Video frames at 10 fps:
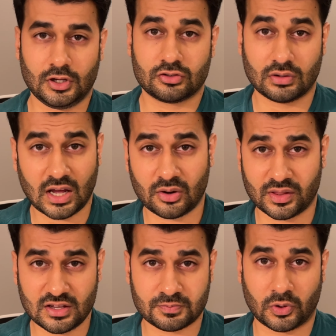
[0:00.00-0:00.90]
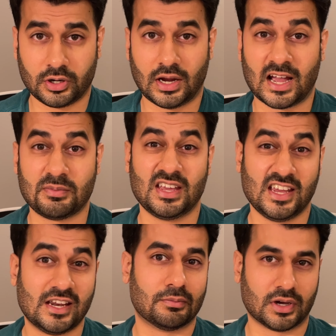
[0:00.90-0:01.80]
So now at this point, I'm
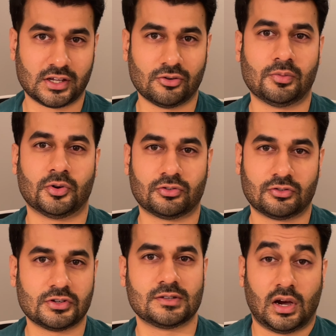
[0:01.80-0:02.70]
in my Git repository.